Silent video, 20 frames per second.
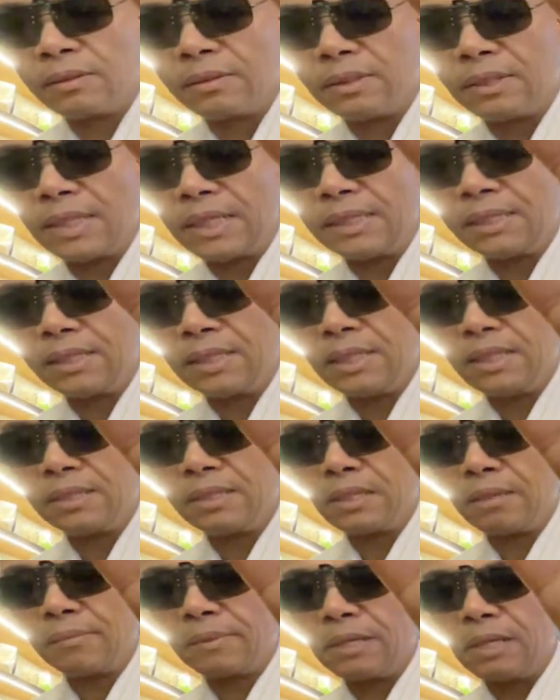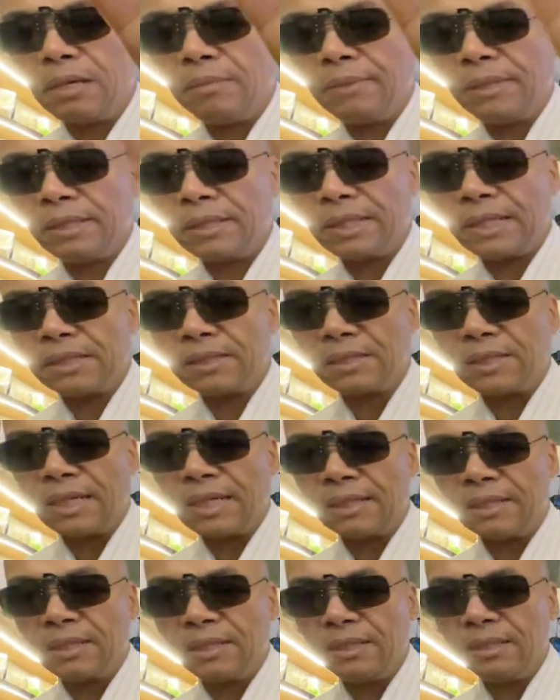That says upcoming. That's
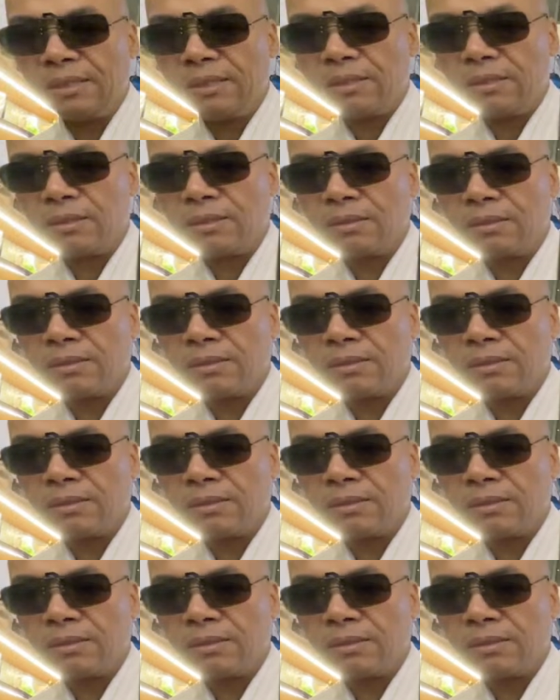not this.